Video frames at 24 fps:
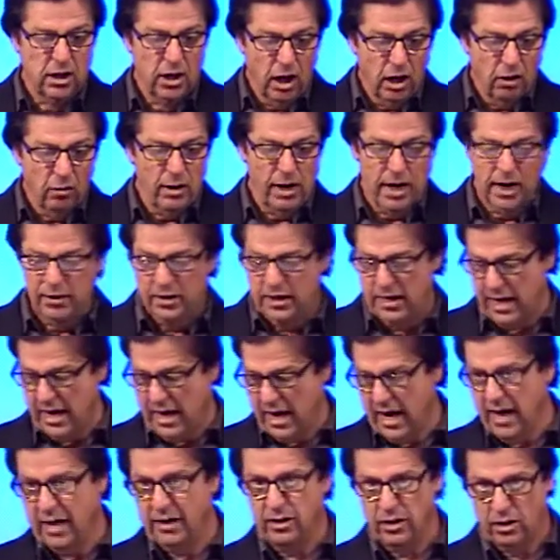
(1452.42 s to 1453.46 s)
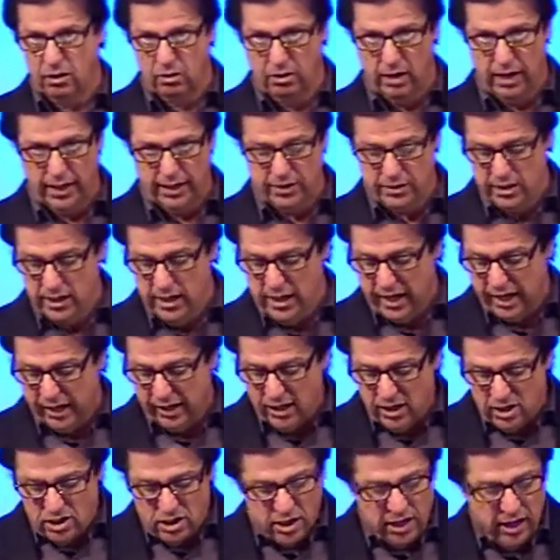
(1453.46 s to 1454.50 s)
around the Antichrist. And
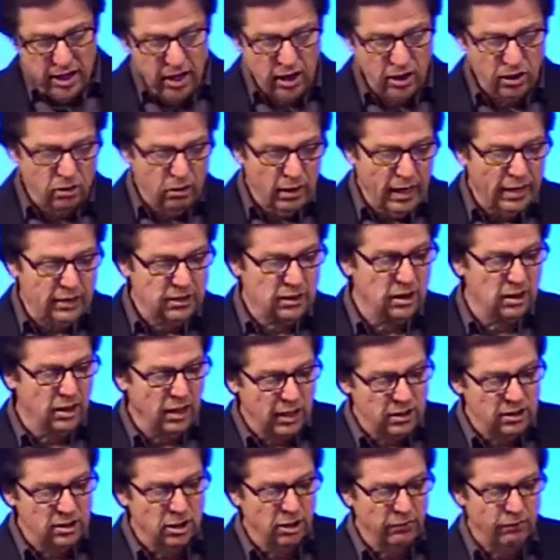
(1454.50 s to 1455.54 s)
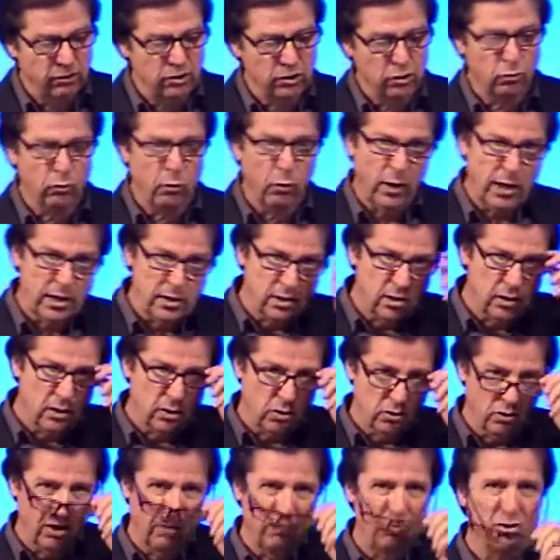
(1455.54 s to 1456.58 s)
he's characterized in lots of different ways in the
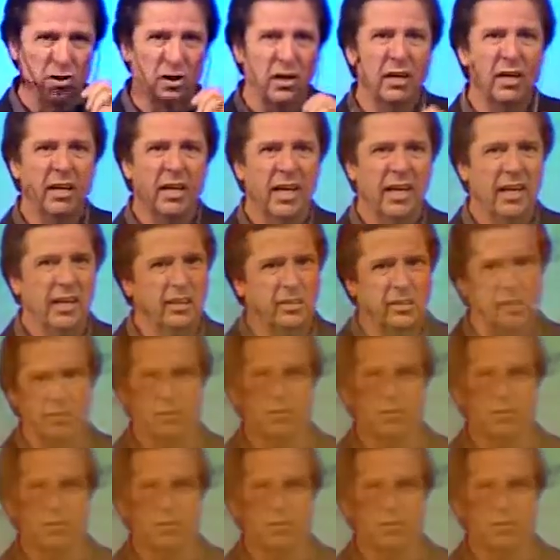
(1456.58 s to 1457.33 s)
scripture. And there's uh,